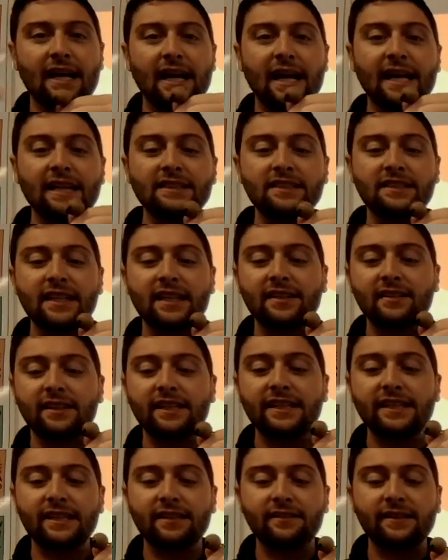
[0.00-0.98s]
and
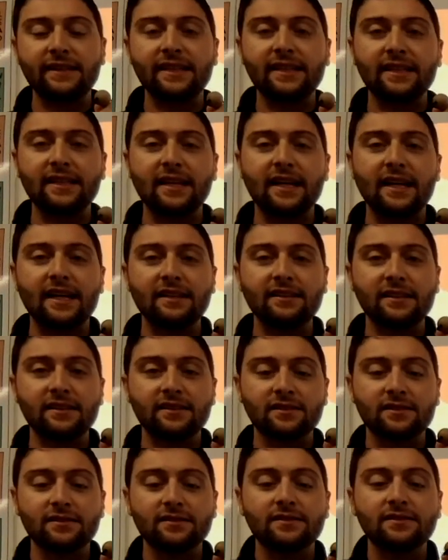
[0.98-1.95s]
gently giving it a
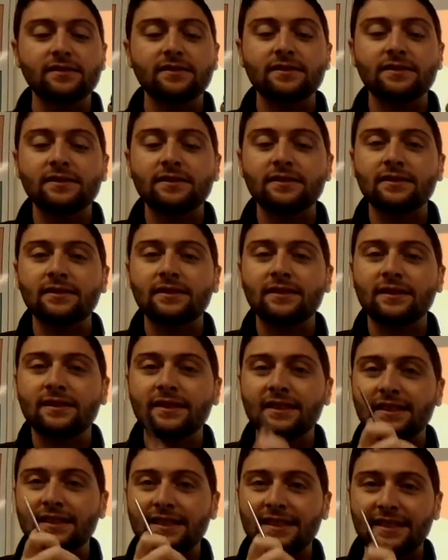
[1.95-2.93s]
little
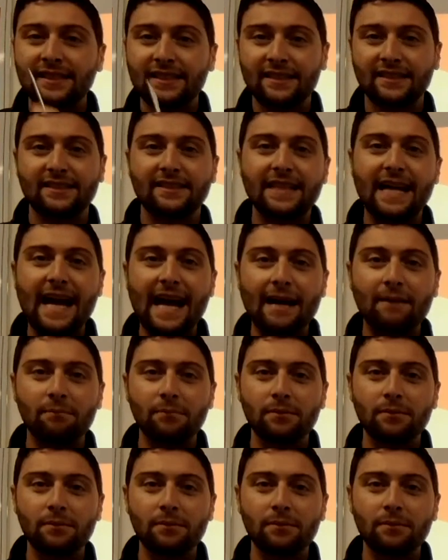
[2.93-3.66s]
tap.